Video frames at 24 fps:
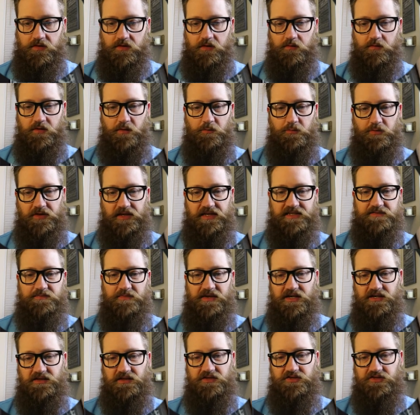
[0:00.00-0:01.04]
I'm going to place
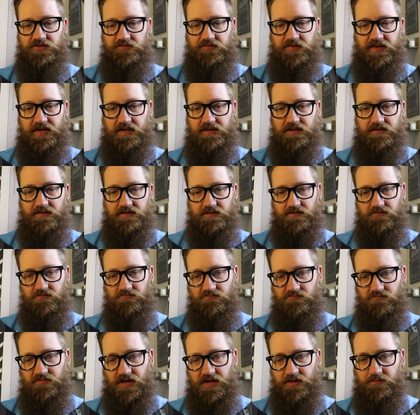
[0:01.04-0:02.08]
my glitch effect
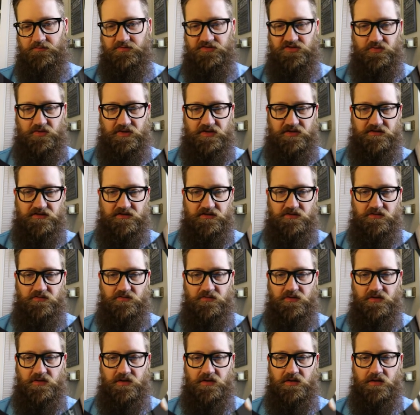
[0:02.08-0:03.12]
right in between the two,
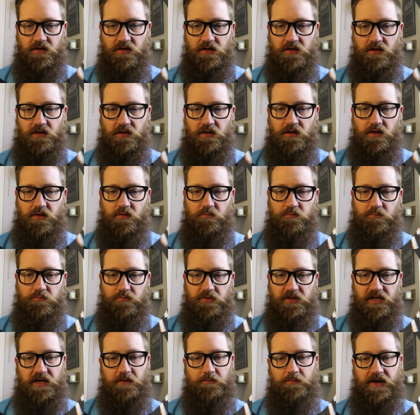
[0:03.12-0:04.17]

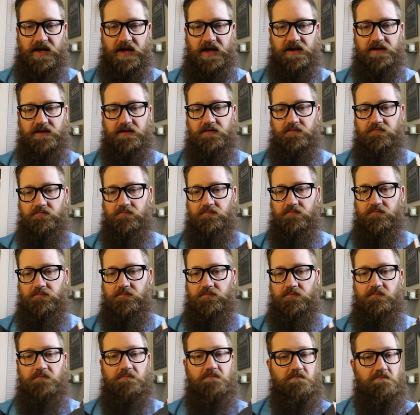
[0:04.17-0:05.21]
play it back,
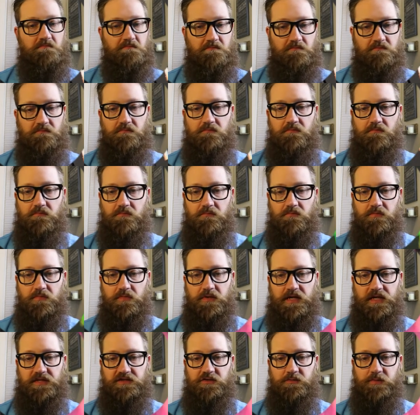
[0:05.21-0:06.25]

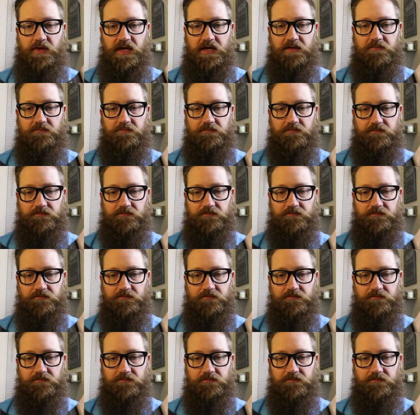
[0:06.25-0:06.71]
not too bad.